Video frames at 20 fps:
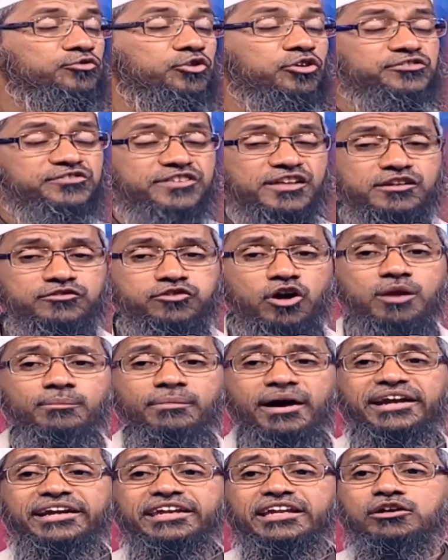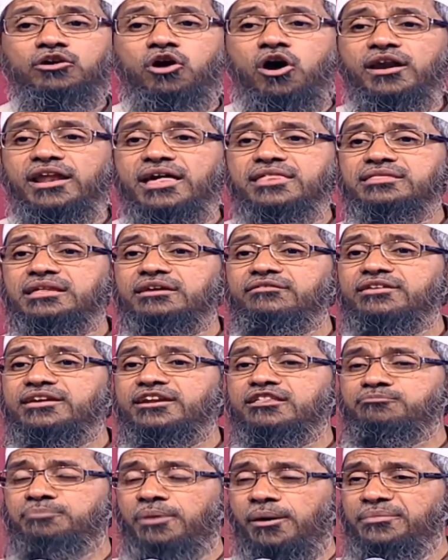So since Almighty God has
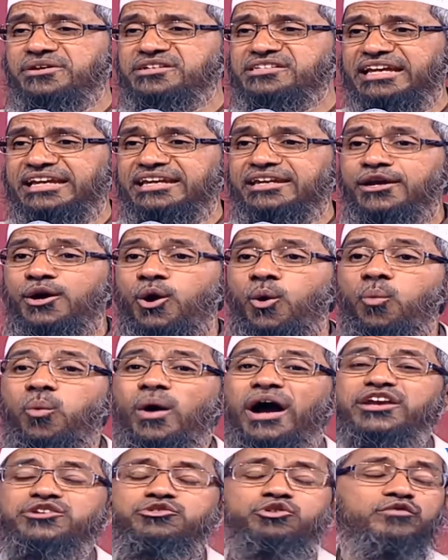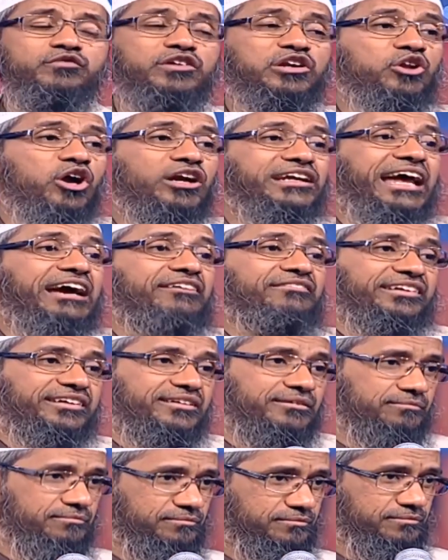given us permission, why should we not have it?
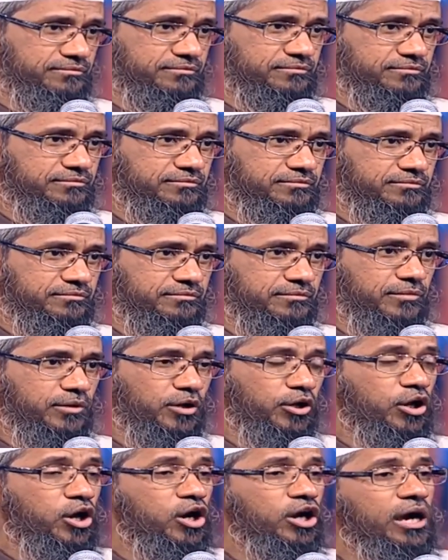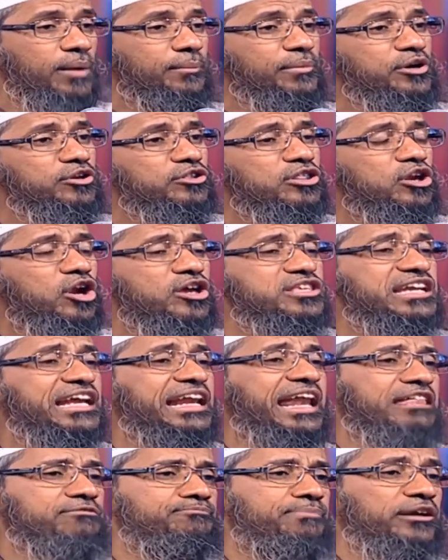Now coming to the
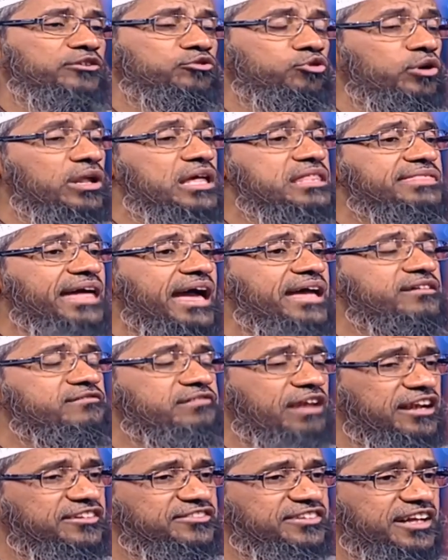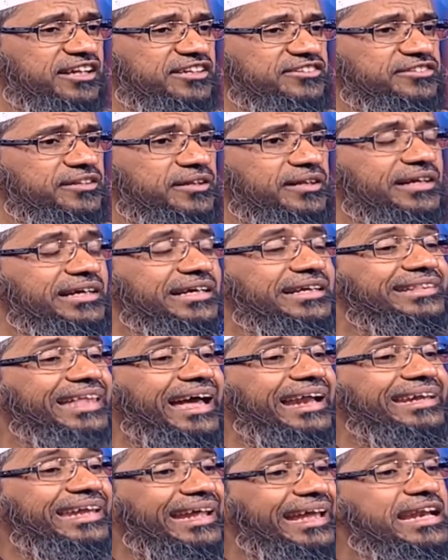logical aspect, today science tells us
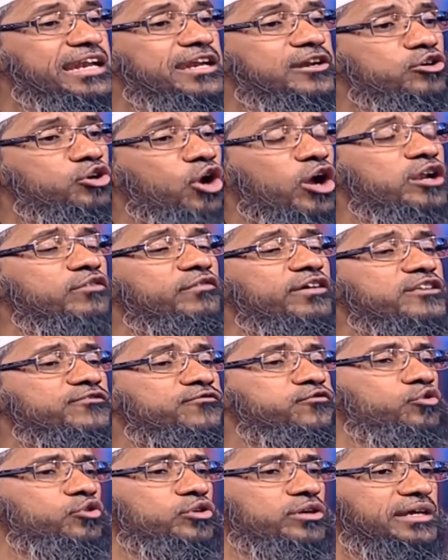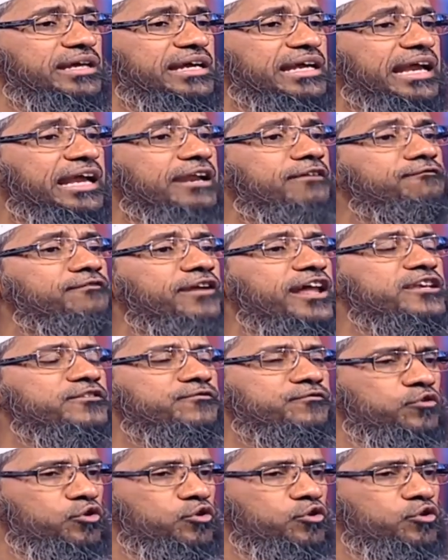that in non-veg food, in flesh